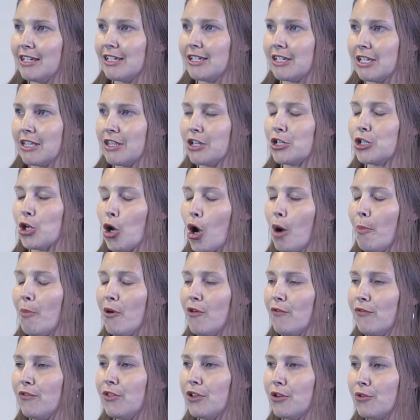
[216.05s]
to the top
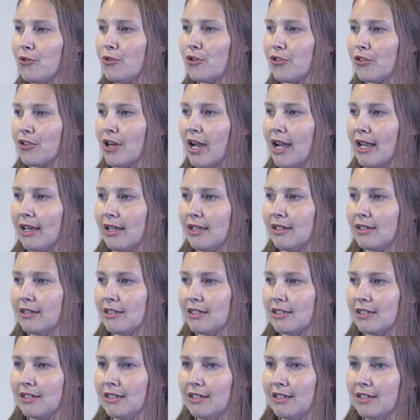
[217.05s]
of the North
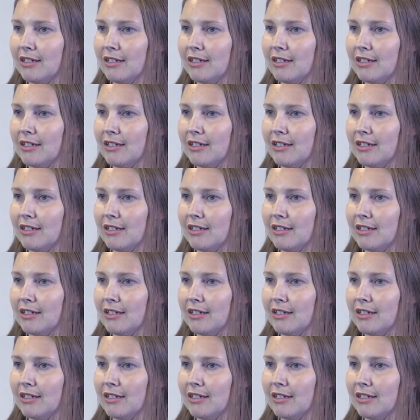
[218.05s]
Island.